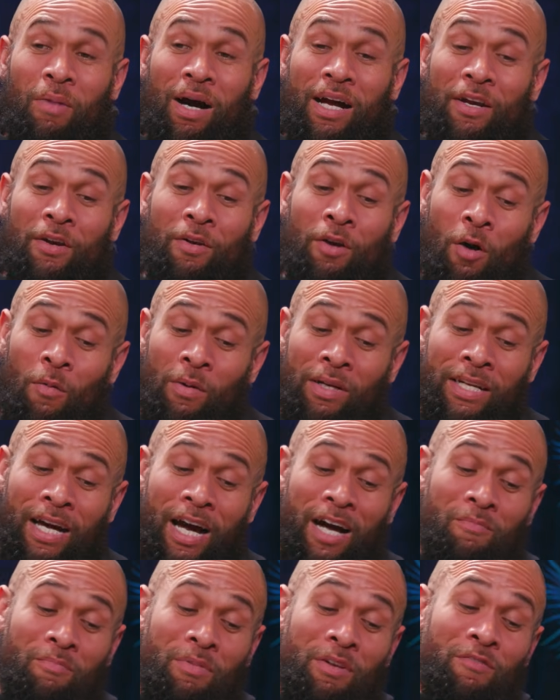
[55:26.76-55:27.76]
but knowing
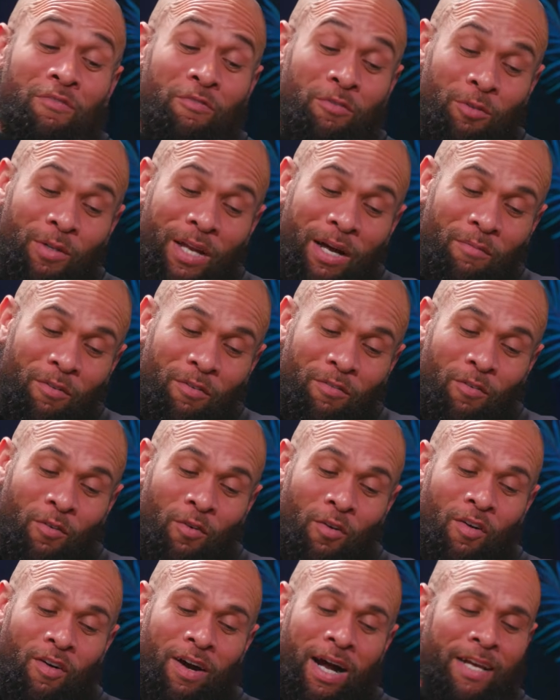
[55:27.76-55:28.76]
that I'd been through that
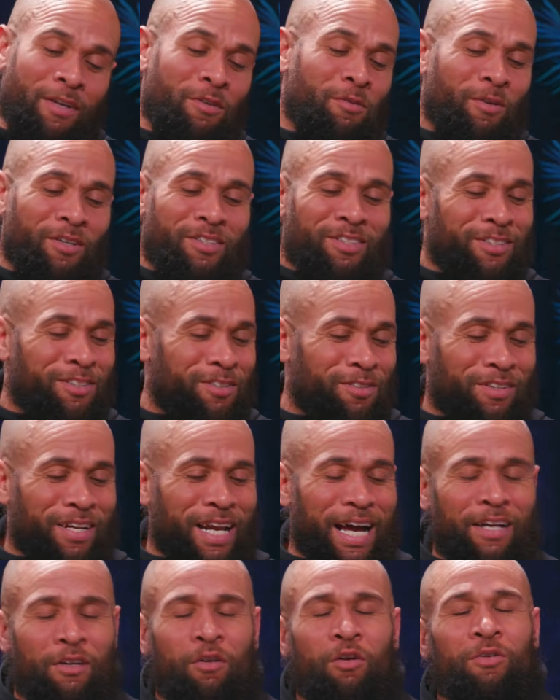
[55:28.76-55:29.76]
before, I knew what to do.
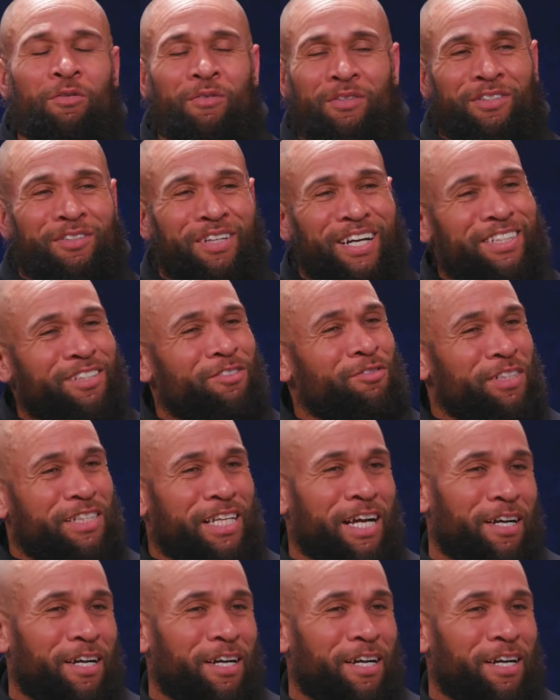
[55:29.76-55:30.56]
Like, I not knew what to do. I just